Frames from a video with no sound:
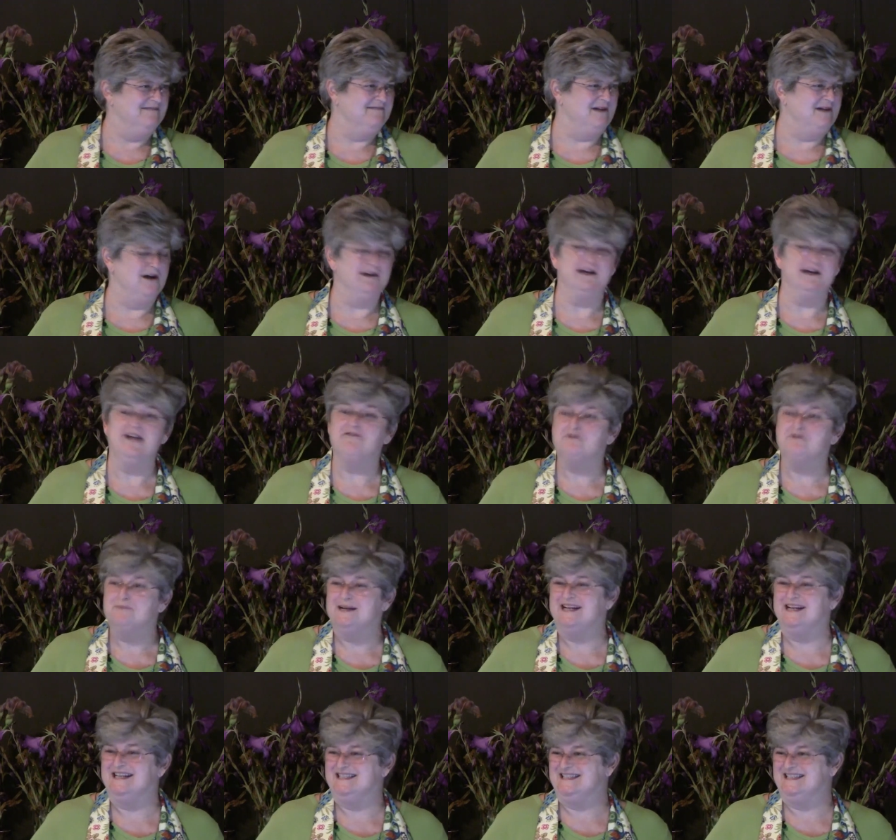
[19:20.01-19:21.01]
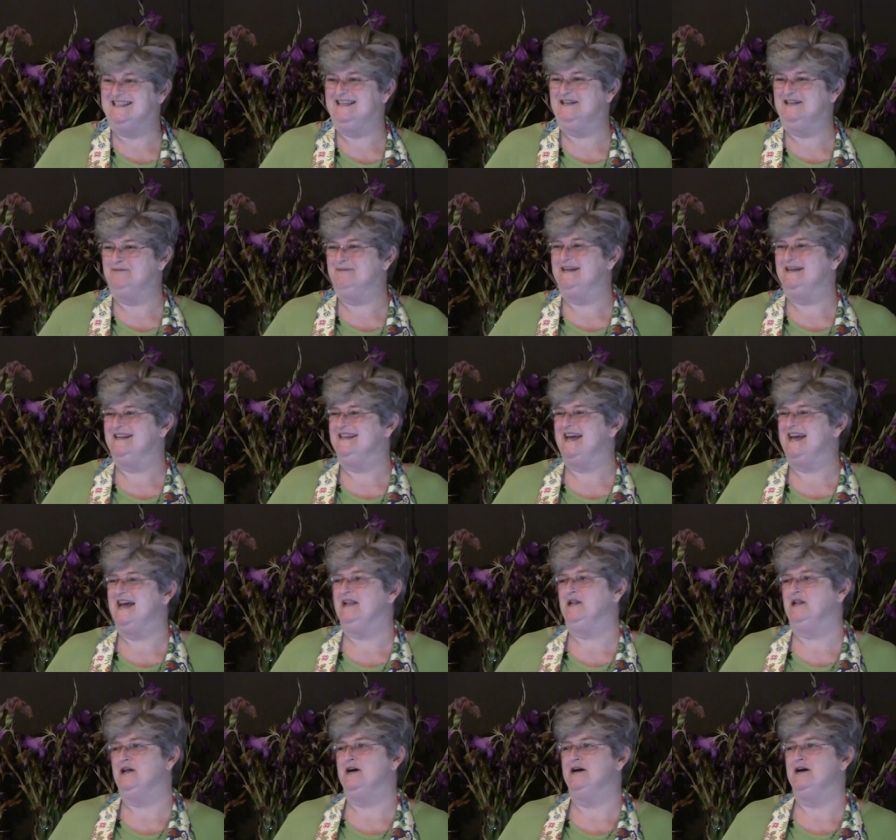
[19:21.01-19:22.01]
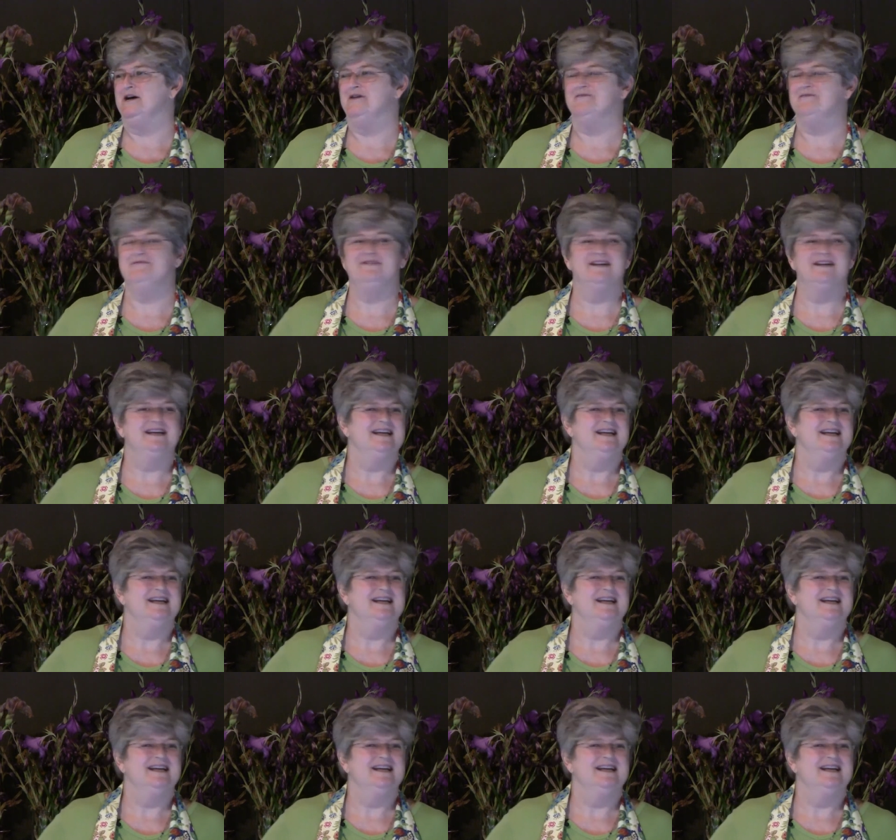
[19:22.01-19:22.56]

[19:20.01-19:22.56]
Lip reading: our government gets a little bit of that love,